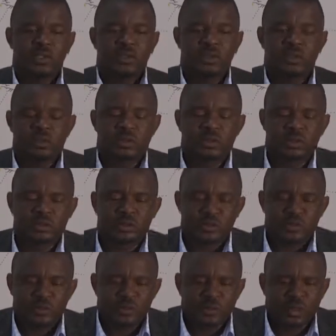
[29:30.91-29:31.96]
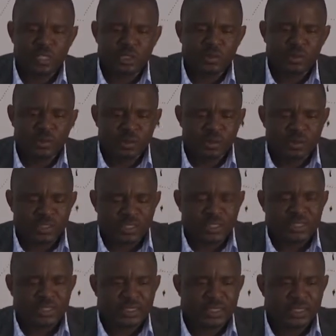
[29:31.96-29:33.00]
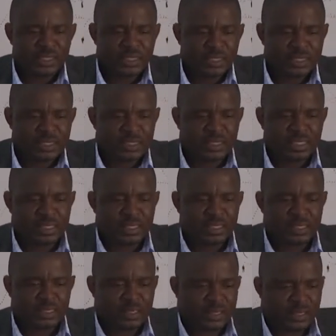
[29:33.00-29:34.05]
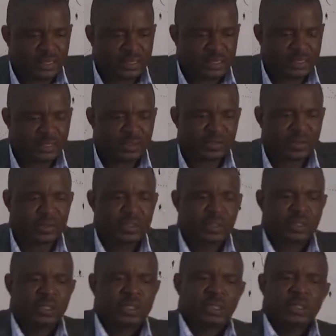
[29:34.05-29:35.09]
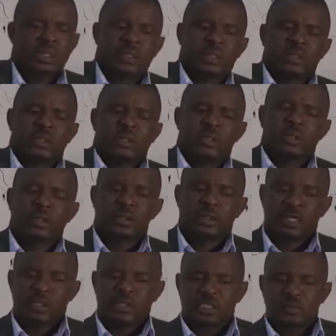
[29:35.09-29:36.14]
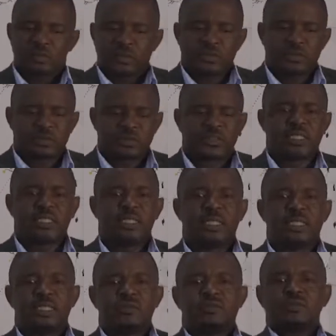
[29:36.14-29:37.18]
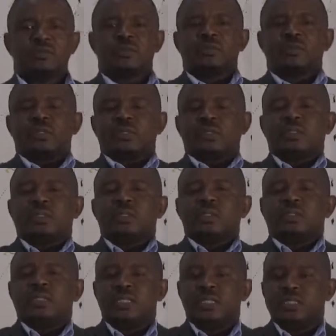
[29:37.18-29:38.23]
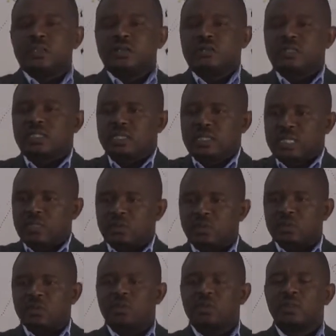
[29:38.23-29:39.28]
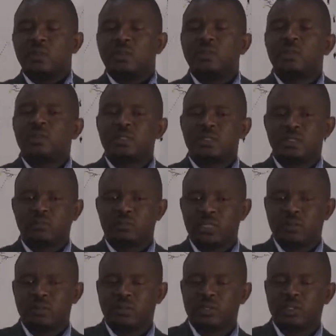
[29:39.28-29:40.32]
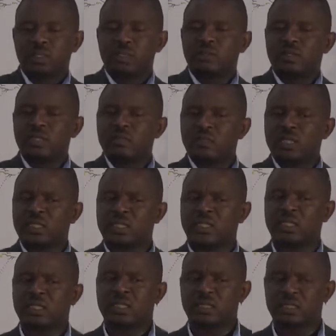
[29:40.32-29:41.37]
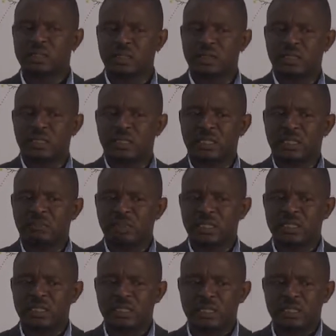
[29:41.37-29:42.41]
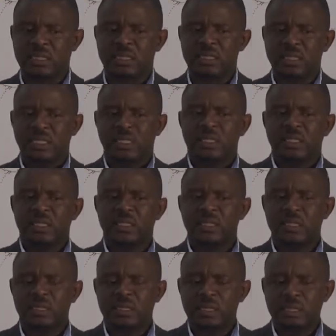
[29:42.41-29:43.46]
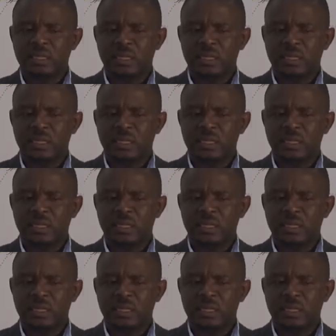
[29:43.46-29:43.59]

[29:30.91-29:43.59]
So my conclusion really is that the outcome of the history of the struggle in Zimbabwe is very much embedded in